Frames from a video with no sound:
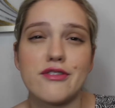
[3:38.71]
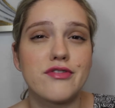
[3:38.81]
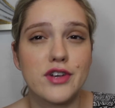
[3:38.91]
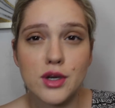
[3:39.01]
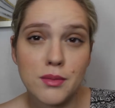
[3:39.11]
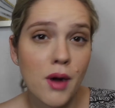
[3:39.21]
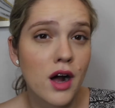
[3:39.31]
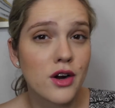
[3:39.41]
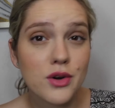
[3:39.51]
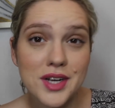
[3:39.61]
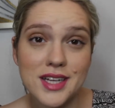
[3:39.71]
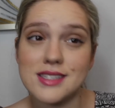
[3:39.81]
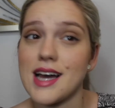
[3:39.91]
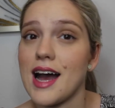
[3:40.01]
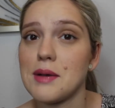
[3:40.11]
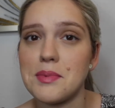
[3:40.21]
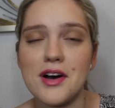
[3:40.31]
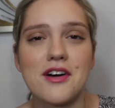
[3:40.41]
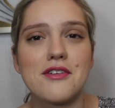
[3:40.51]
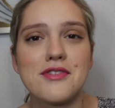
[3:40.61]
a fear-mongering type
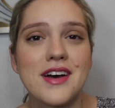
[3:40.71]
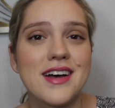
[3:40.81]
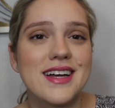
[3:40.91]
of